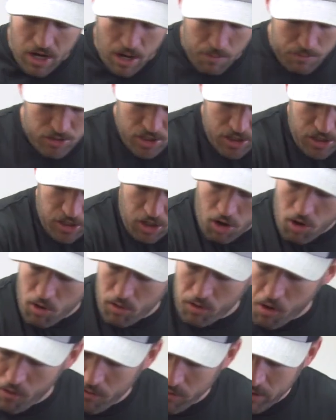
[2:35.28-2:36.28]
and I'm just gonna go
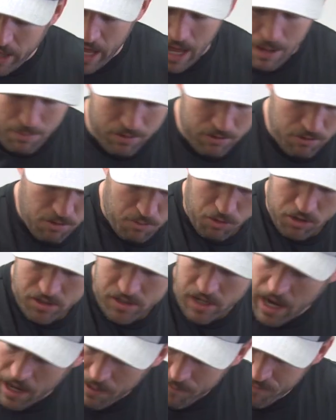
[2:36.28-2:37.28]
and overlap one more
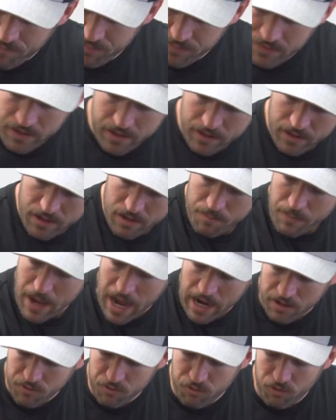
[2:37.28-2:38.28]
time.
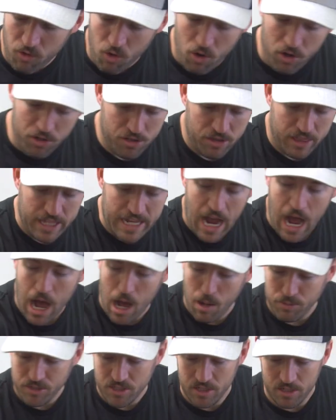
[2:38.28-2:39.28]
Back and forth, the
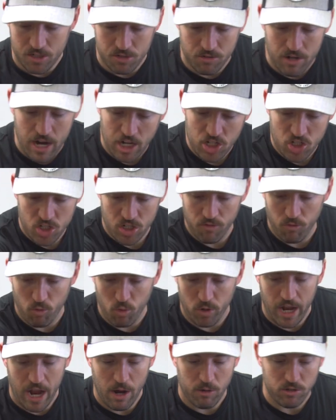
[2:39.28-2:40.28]
opposite direction of
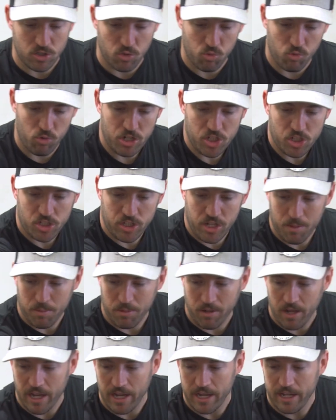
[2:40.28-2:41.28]
what I was originally
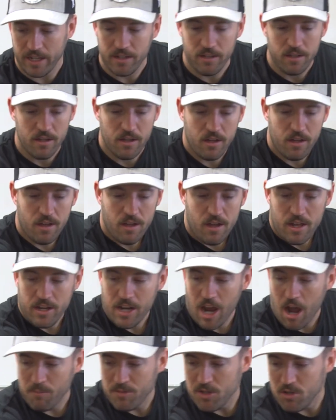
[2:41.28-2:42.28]
applying.
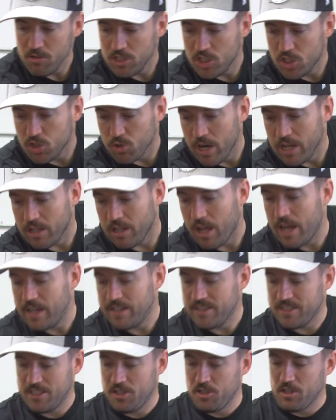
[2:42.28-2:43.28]
Now I'm doing straight
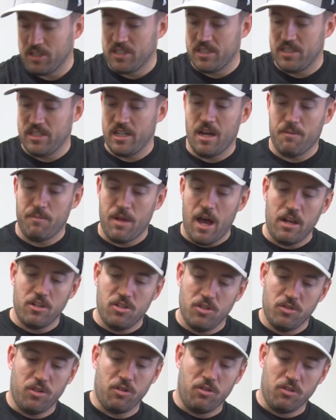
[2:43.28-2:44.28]
lines, as you can see. I'm not
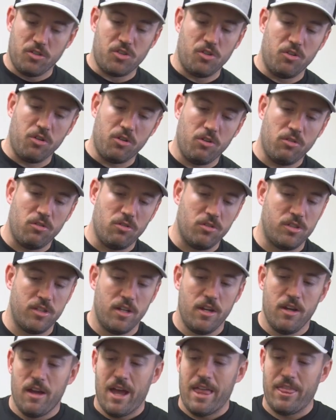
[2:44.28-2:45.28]
doing little circles,
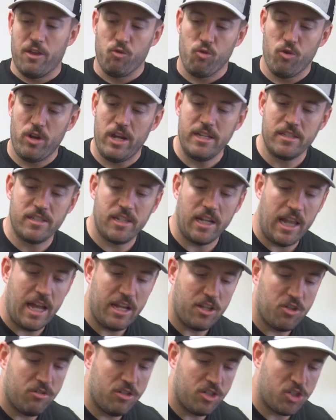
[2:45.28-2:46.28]
and the reason I
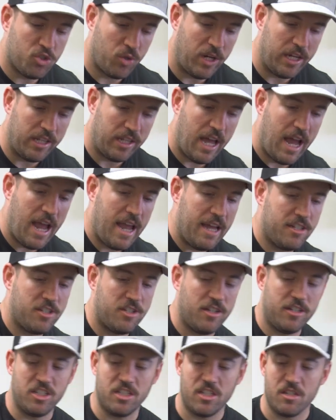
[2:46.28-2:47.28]
like doing straight lines,
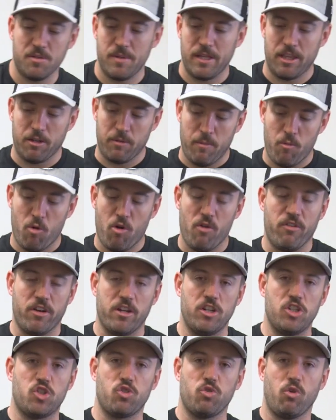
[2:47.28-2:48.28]
it just gives me a little bit more of a
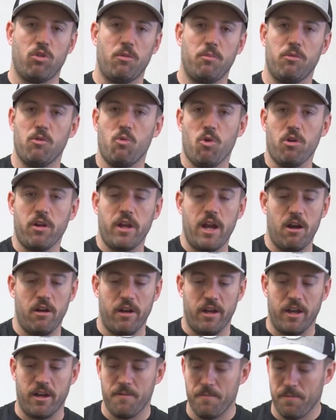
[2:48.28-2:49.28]
controllable work
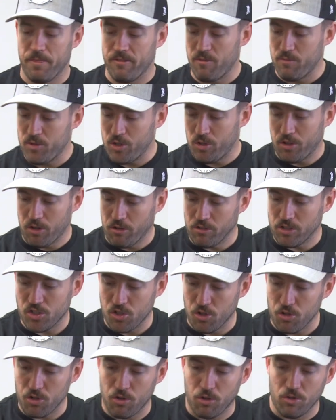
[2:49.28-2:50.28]
area. If I'm doing little
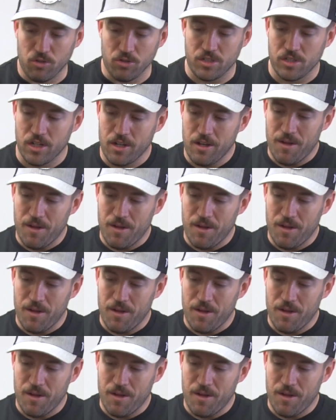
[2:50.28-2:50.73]
circles,